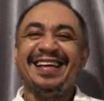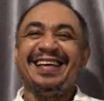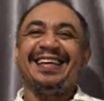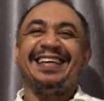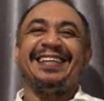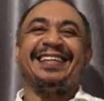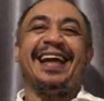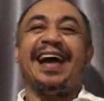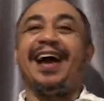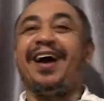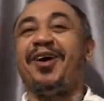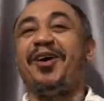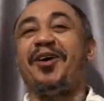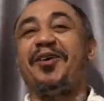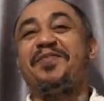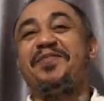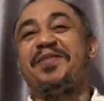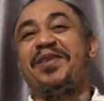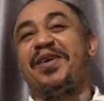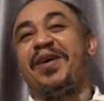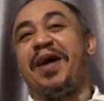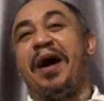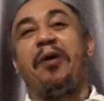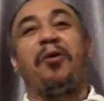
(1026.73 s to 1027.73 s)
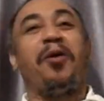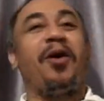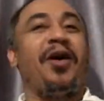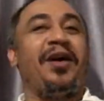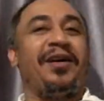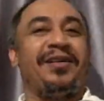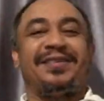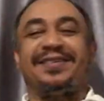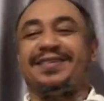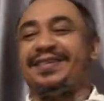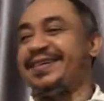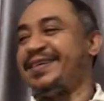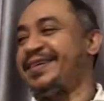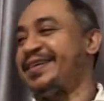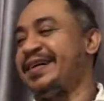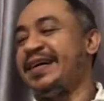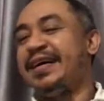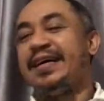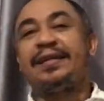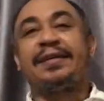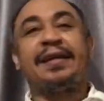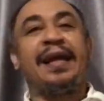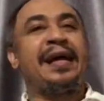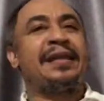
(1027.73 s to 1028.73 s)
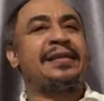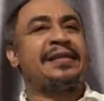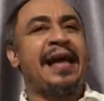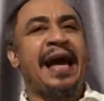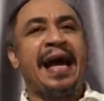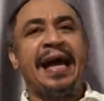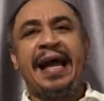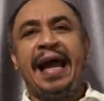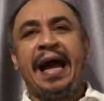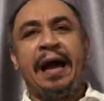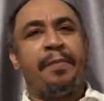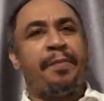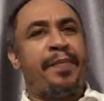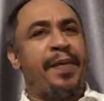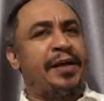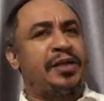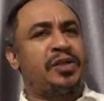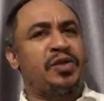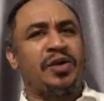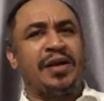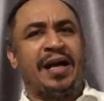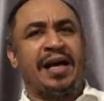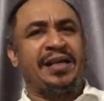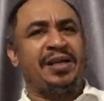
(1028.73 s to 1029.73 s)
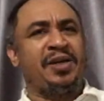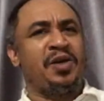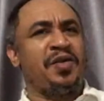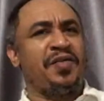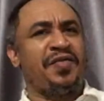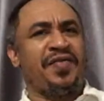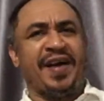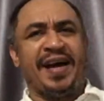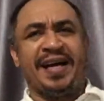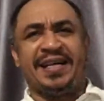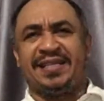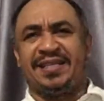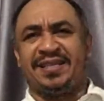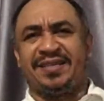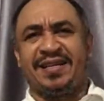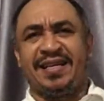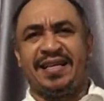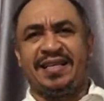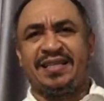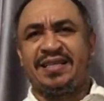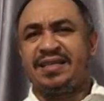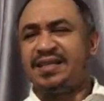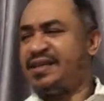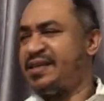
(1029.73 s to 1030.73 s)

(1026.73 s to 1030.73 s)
They hold me. I want now tire and petrol. They go find straight.